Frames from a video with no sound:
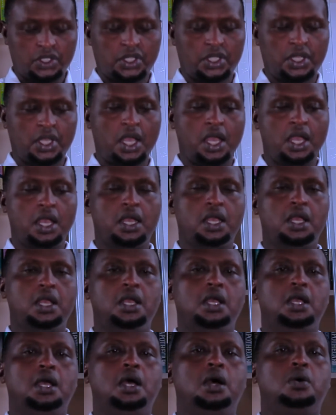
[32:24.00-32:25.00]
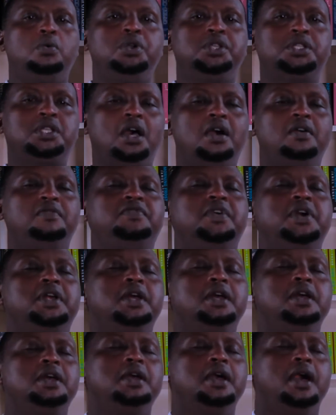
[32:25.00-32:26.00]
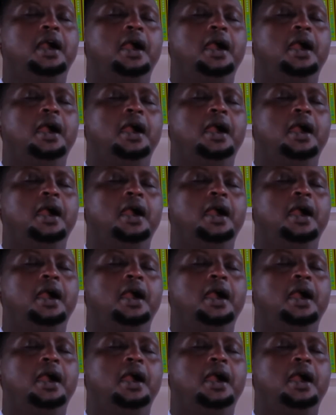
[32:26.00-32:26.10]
here, which are very